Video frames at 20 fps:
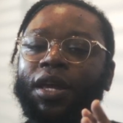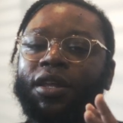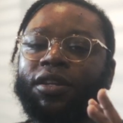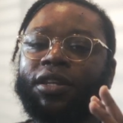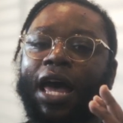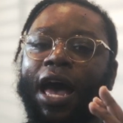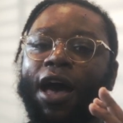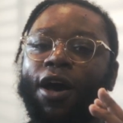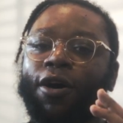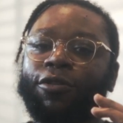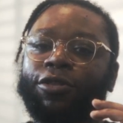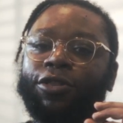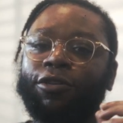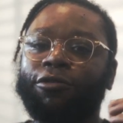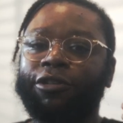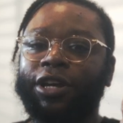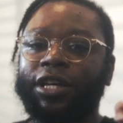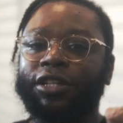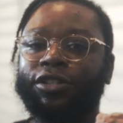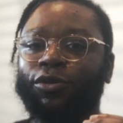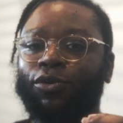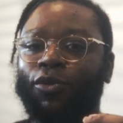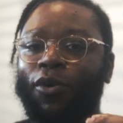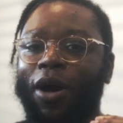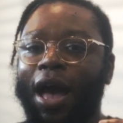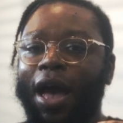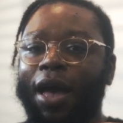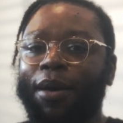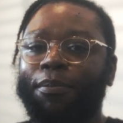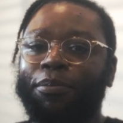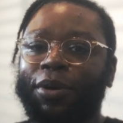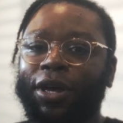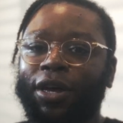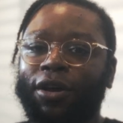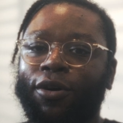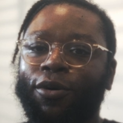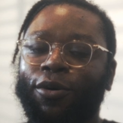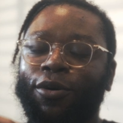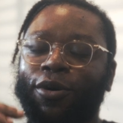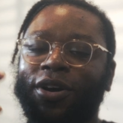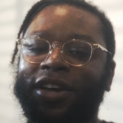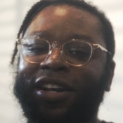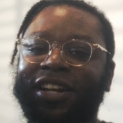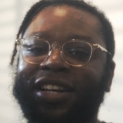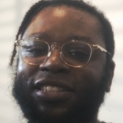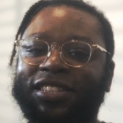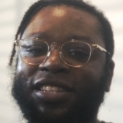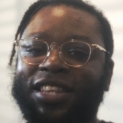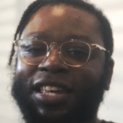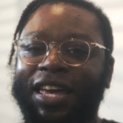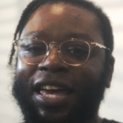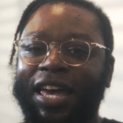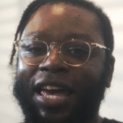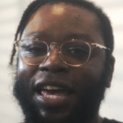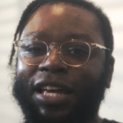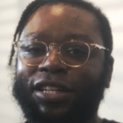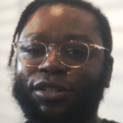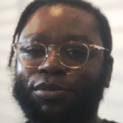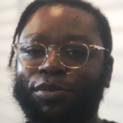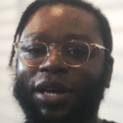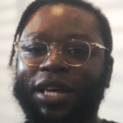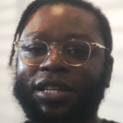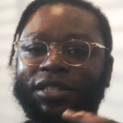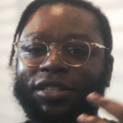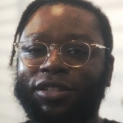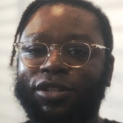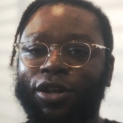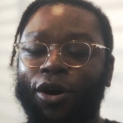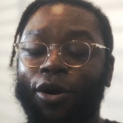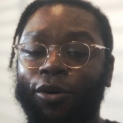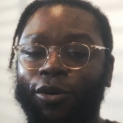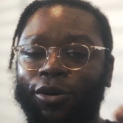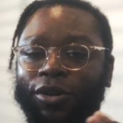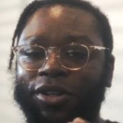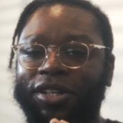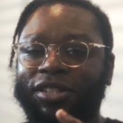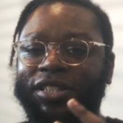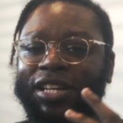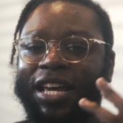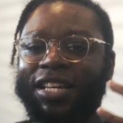Now, the reason why Bitcoin is the king is because it's the oldest,